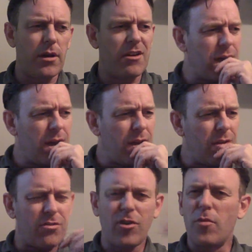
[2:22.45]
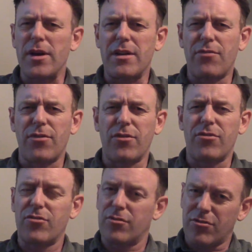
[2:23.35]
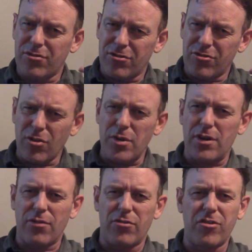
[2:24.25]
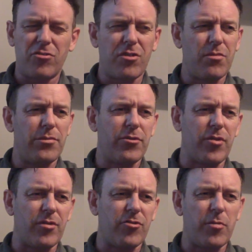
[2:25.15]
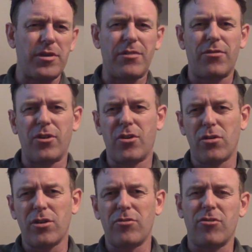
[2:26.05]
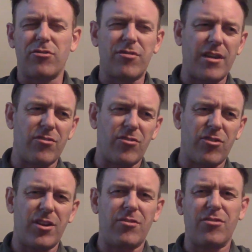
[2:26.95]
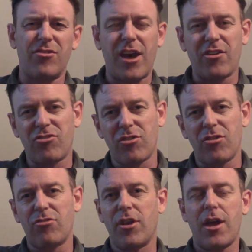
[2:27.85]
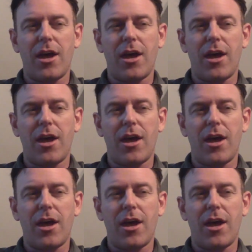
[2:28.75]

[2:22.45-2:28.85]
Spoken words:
And there's so many different systems and so many different colors and densities and textures